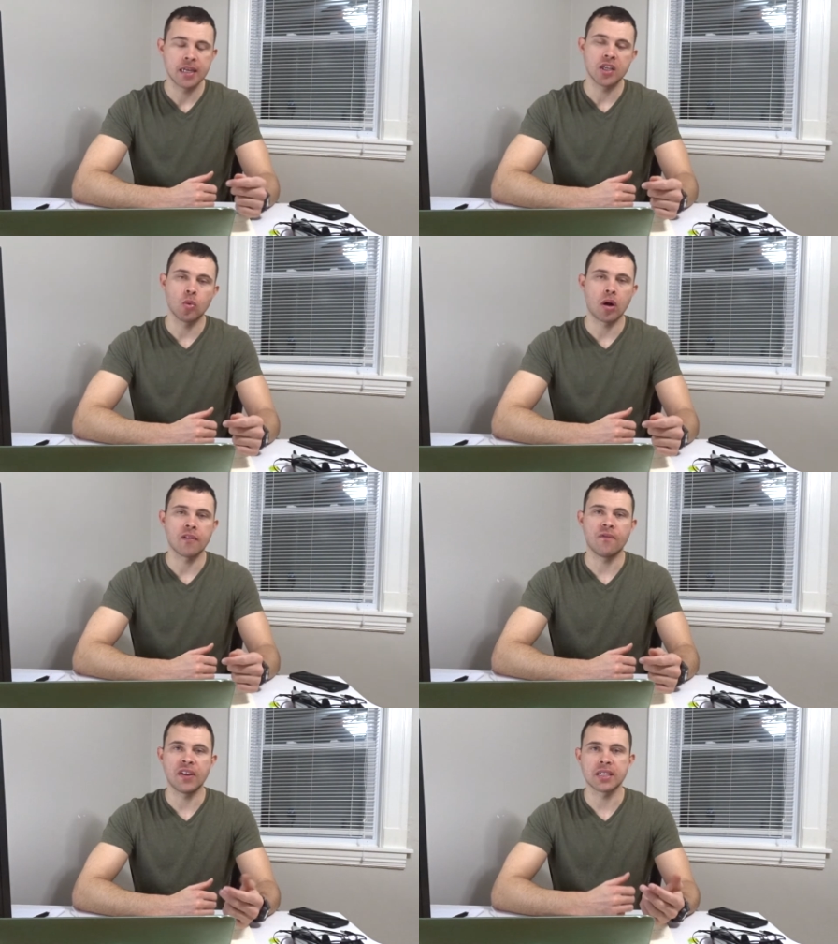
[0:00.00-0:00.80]
you want
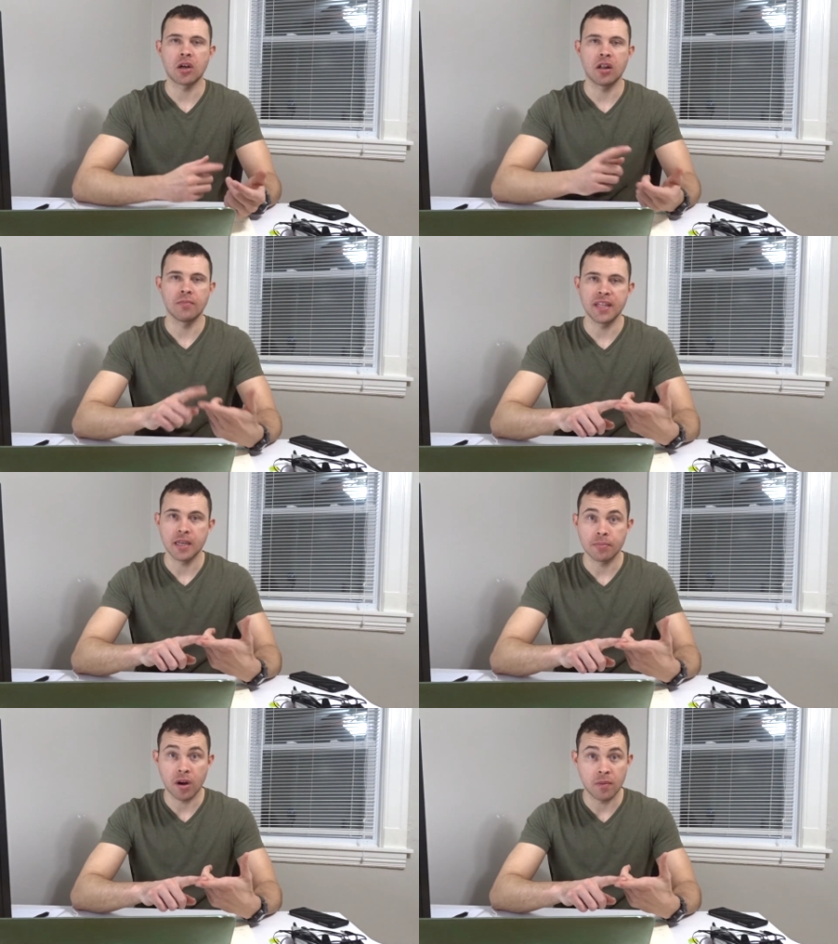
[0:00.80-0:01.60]
to fix all
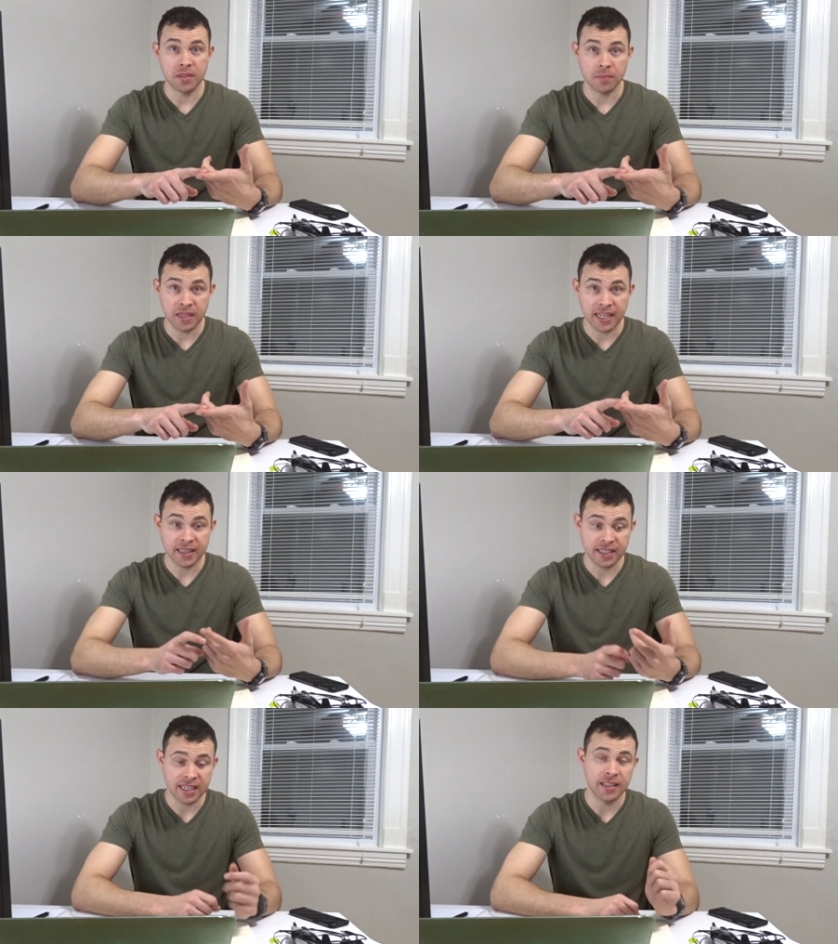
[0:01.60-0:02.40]
immediate problems
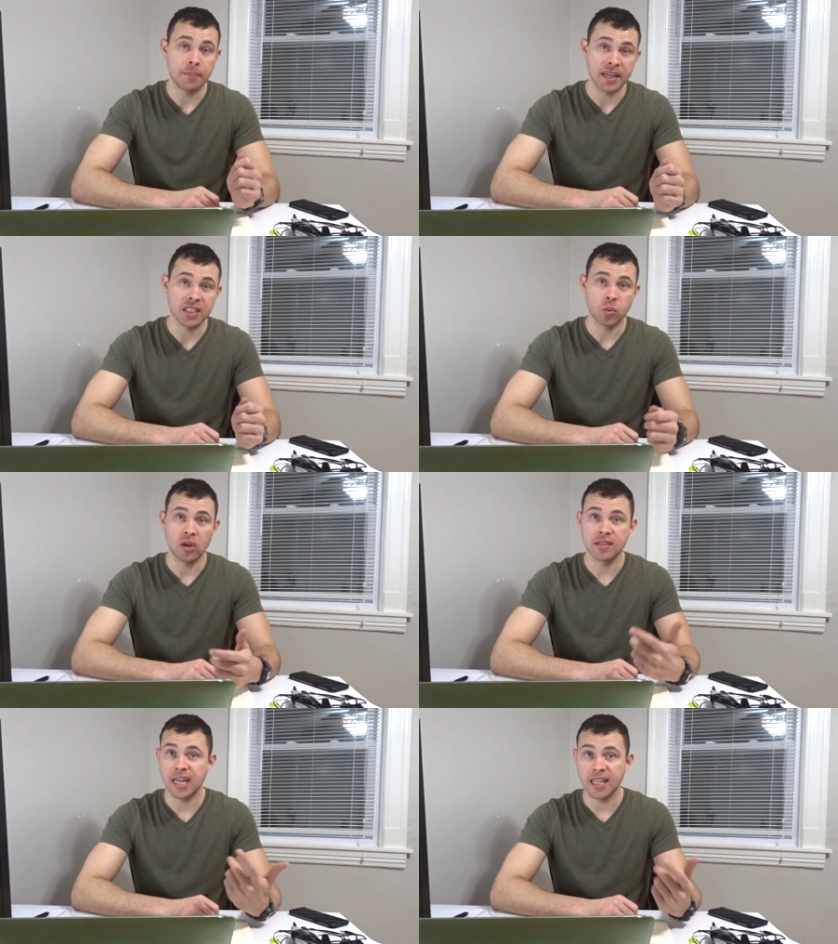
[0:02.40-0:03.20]
immediately, and the biggest
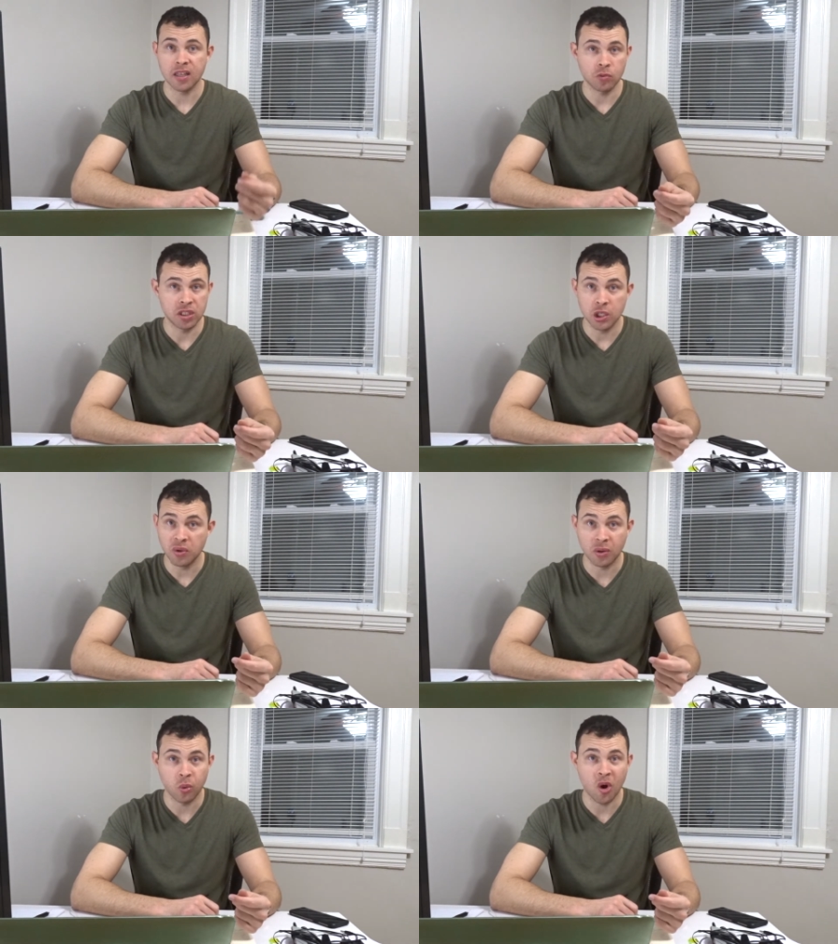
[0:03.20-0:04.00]
ones, anything to do
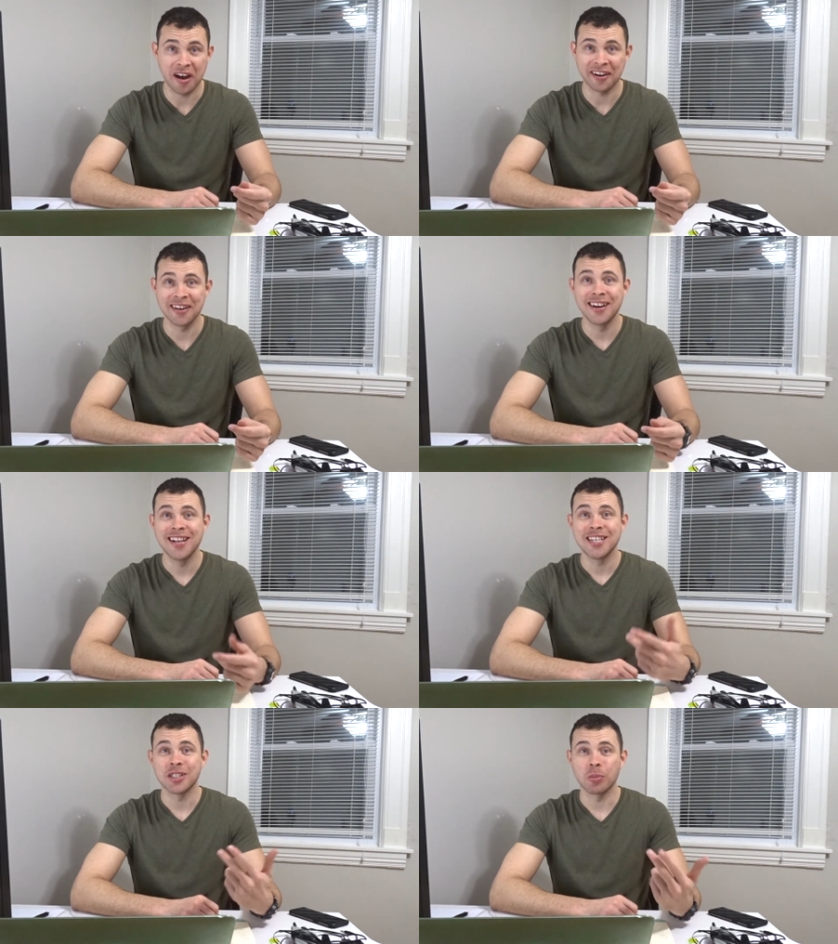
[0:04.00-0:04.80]
with water,
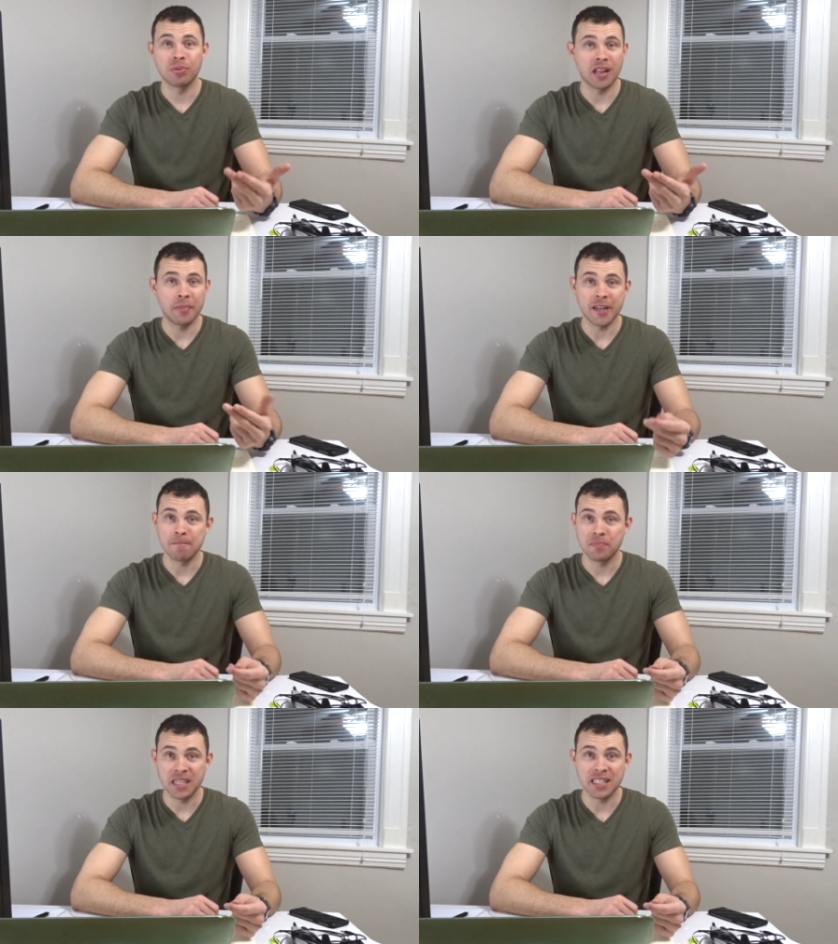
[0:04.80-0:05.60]
so
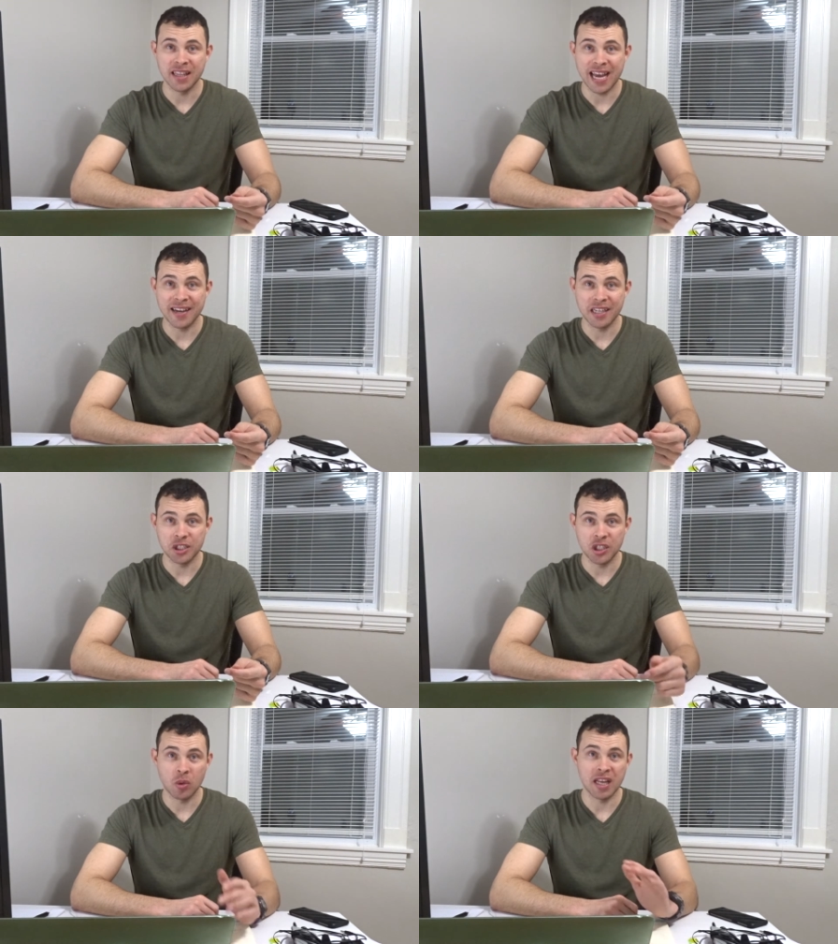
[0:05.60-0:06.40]
plumbing, things of that
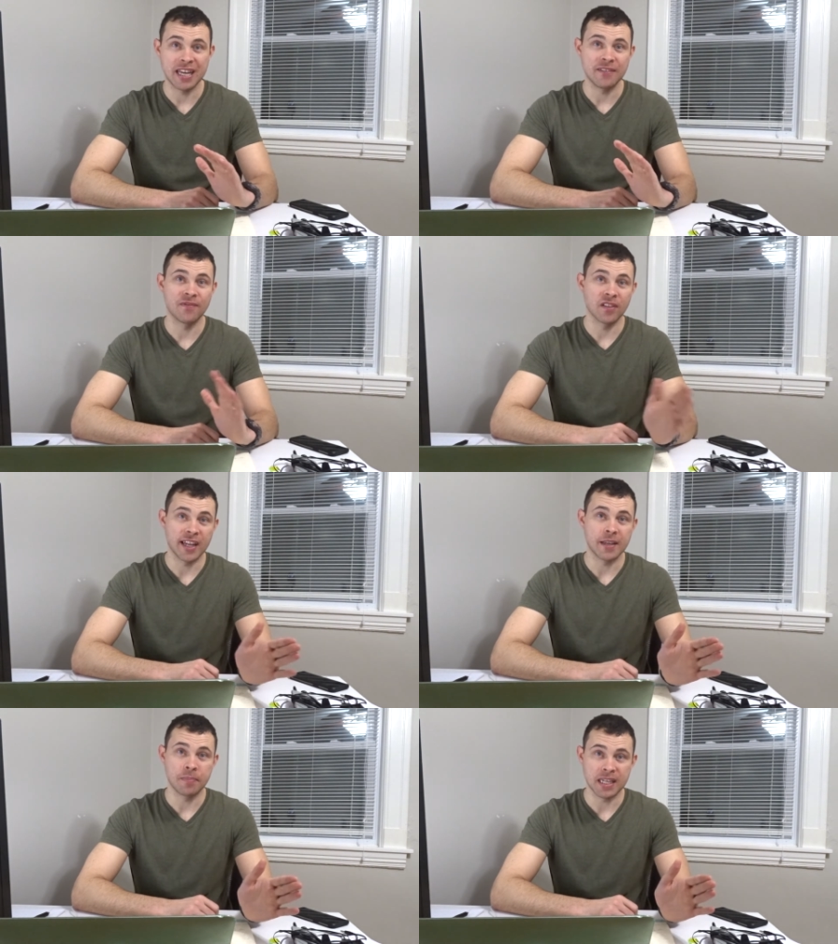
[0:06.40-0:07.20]
nature. You don't want any
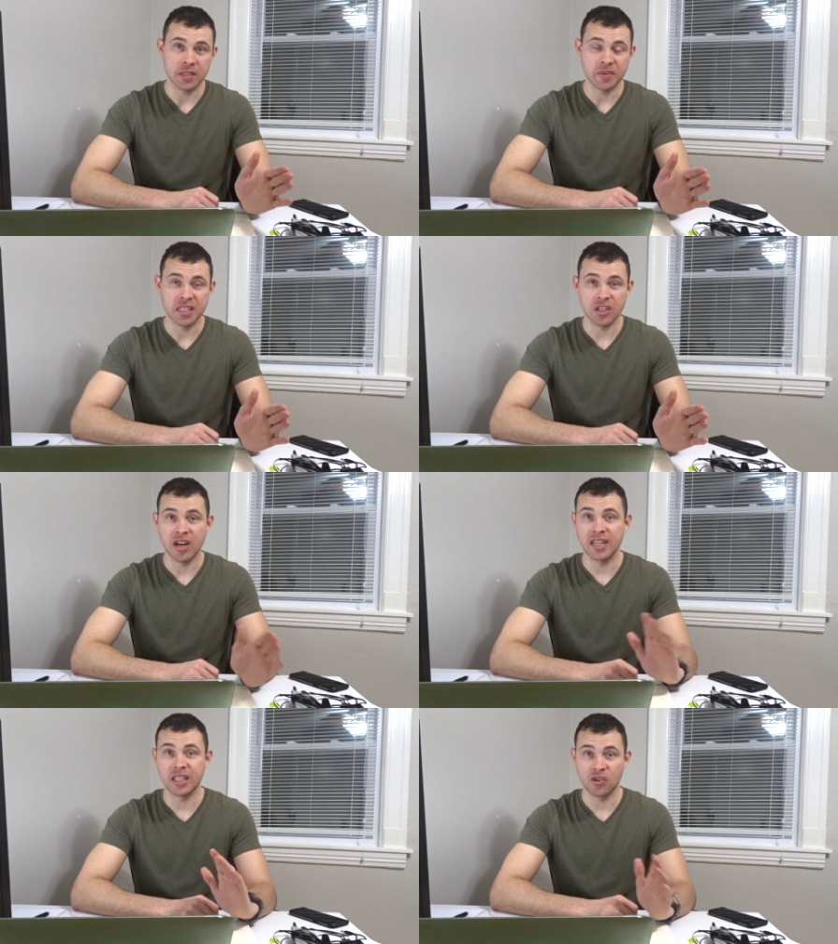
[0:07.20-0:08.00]
flooding basements or
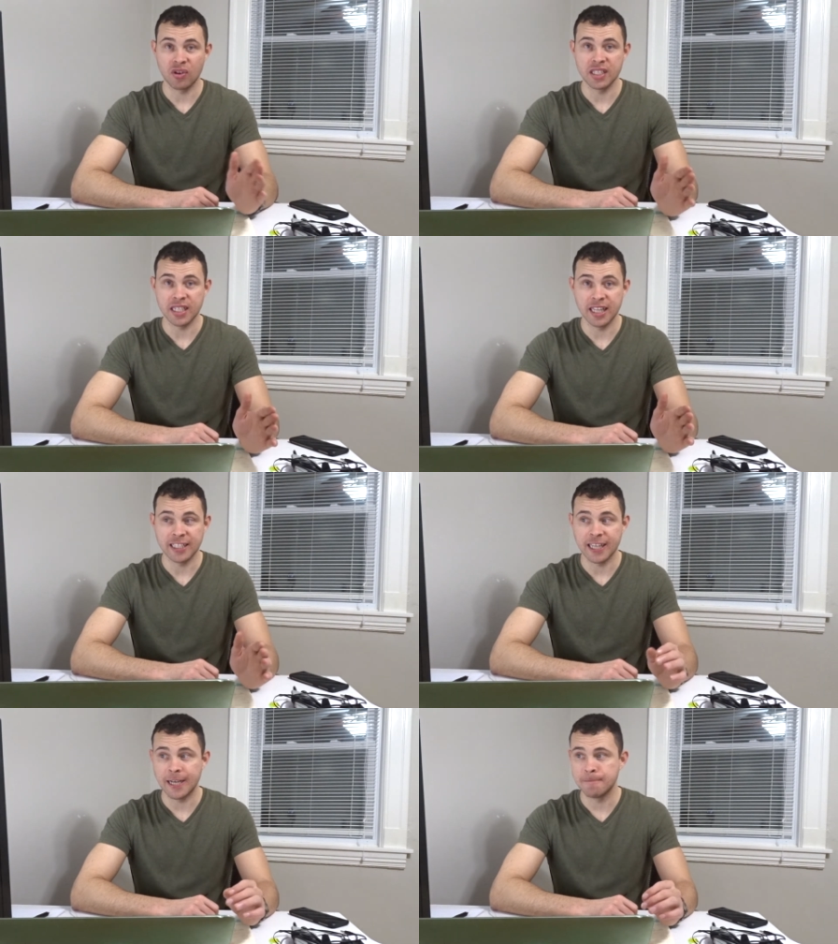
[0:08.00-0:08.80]
anything crazy
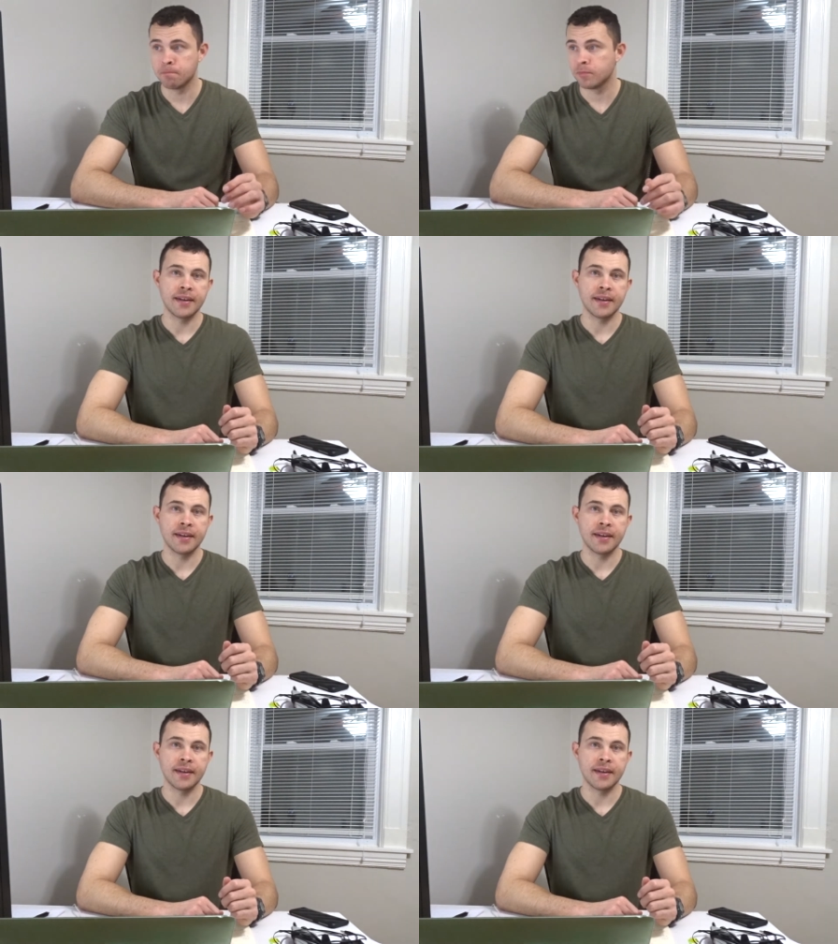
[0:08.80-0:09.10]
like that.